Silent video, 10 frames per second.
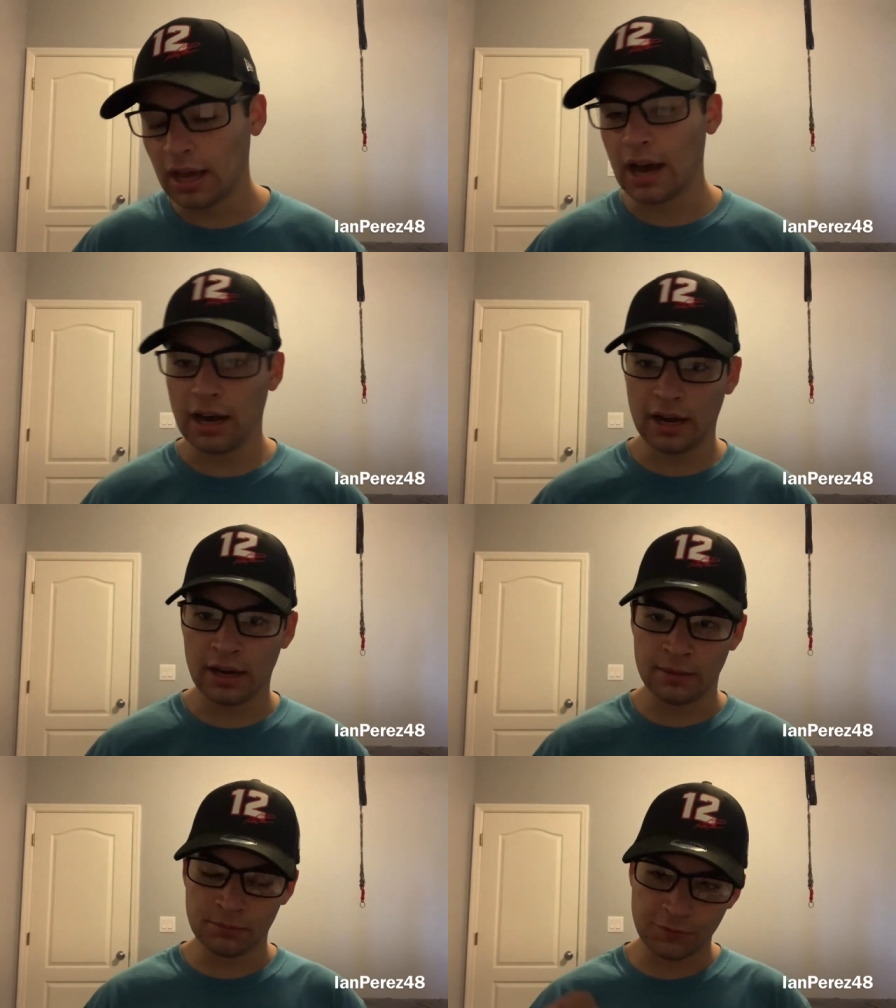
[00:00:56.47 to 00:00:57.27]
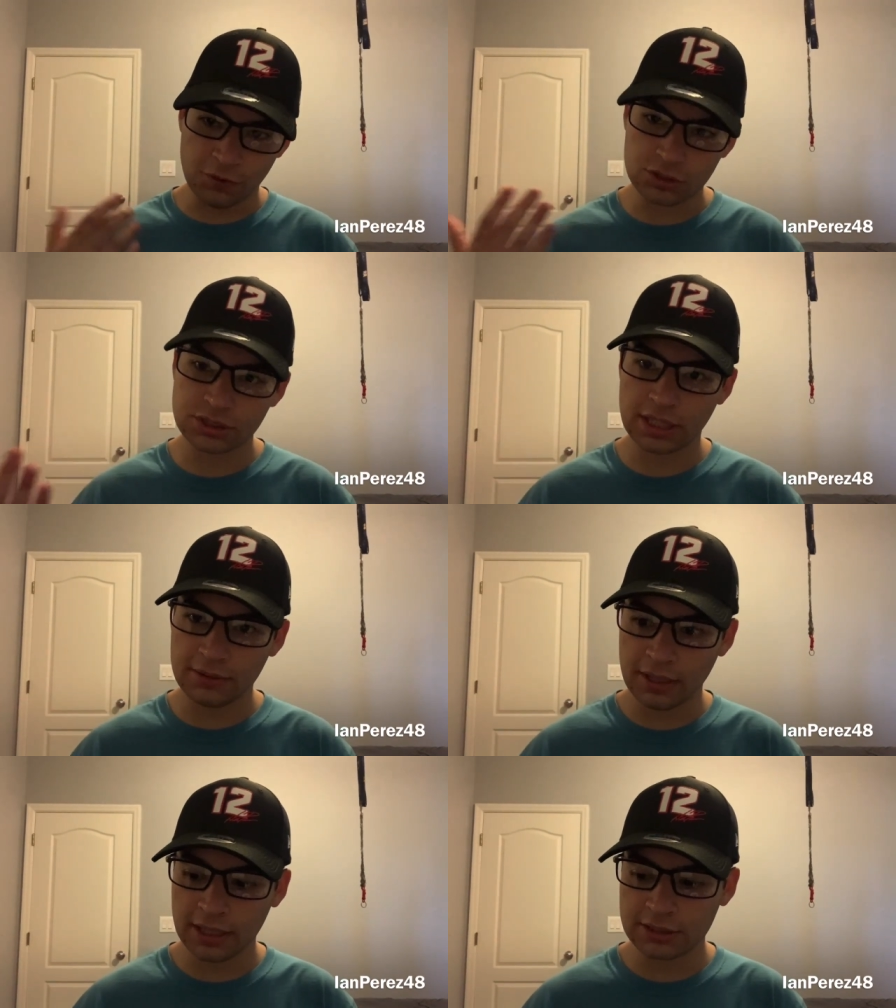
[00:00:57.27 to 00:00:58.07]
um, first time
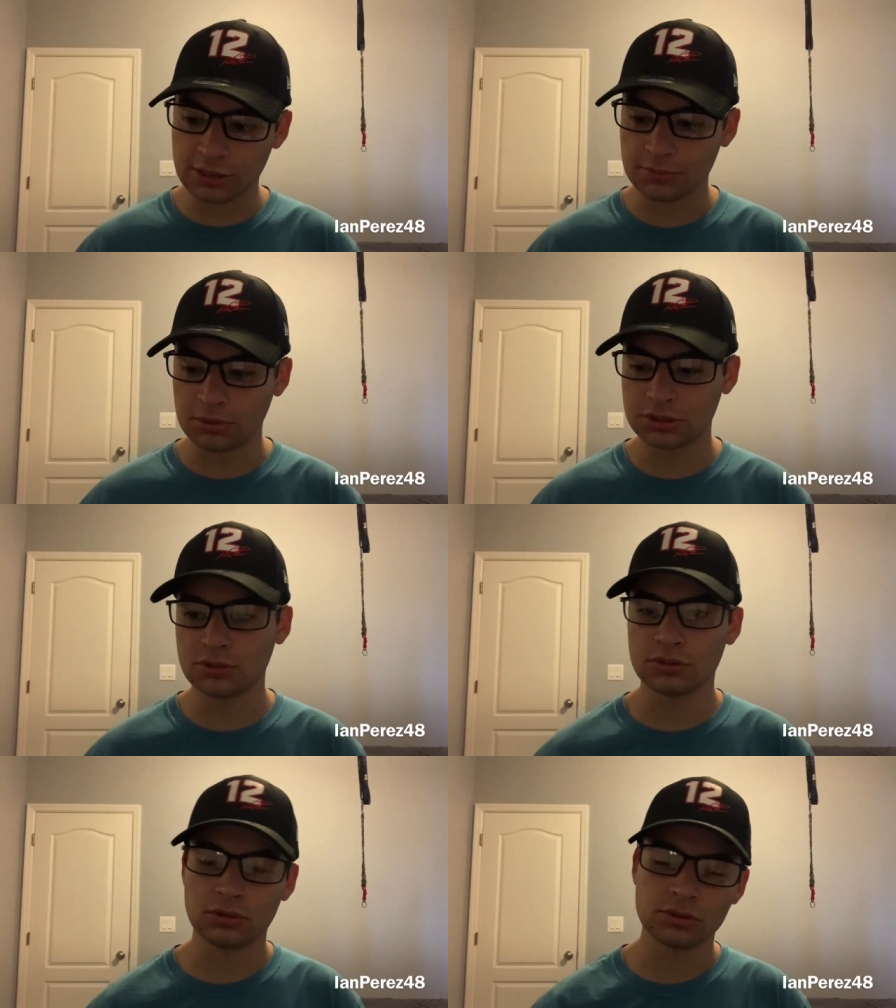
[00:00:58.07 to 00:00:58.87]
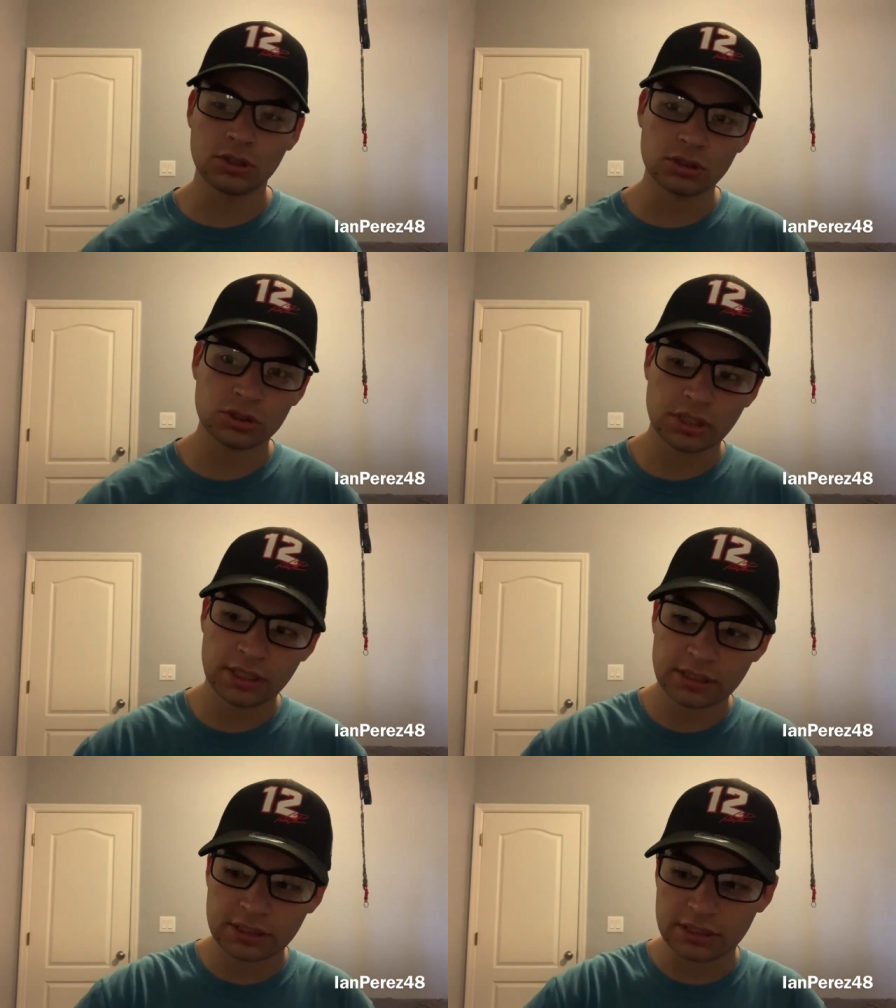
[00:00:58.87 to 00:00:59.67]
they turned Bristol to a dirt
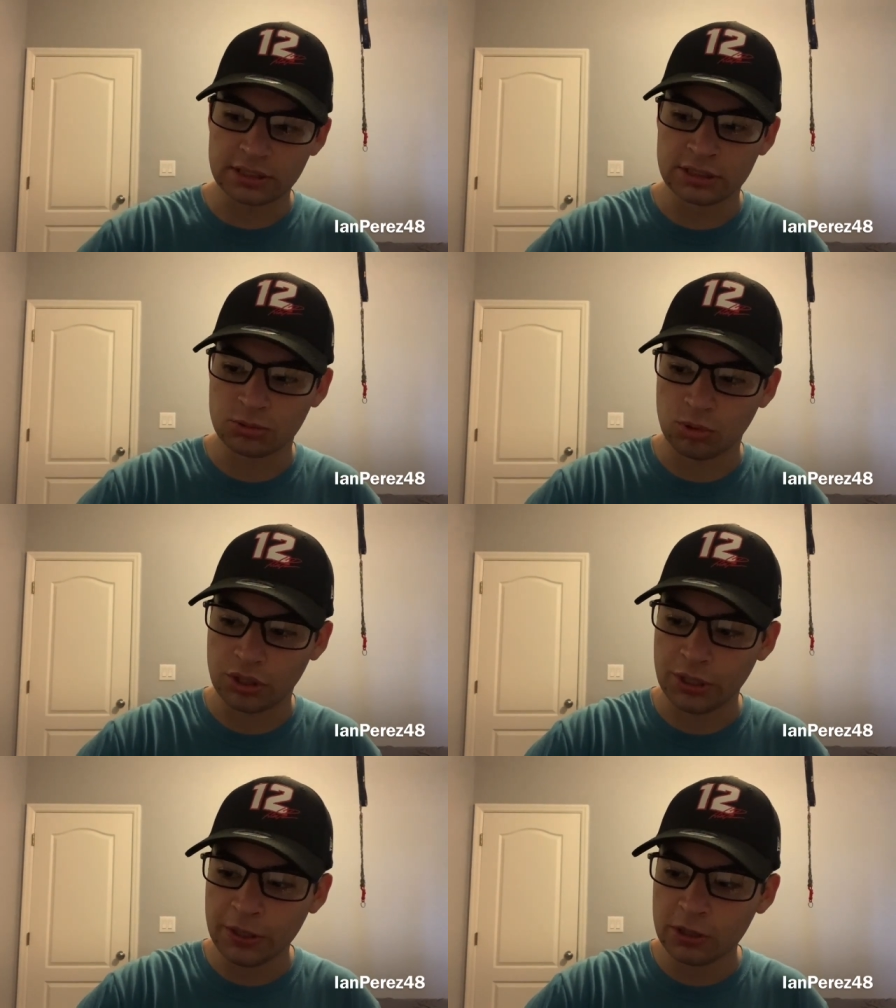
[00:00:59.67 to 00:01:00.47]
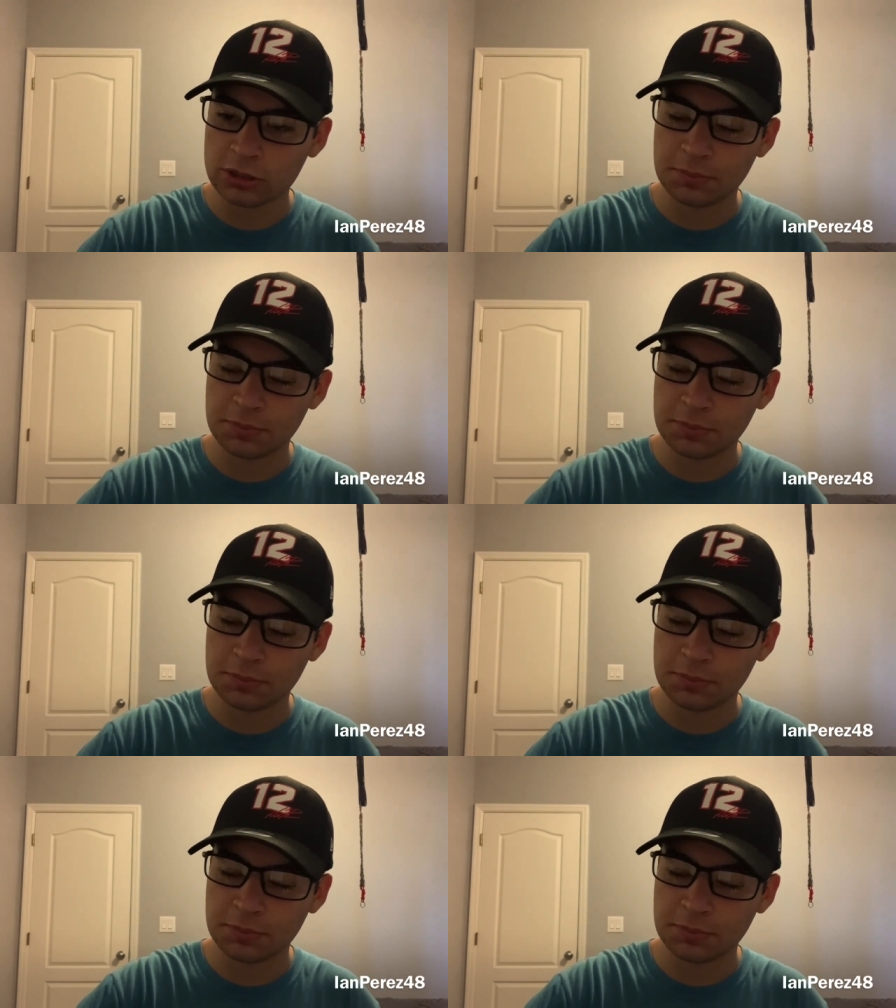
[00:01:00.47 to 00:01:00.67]
track in 20 years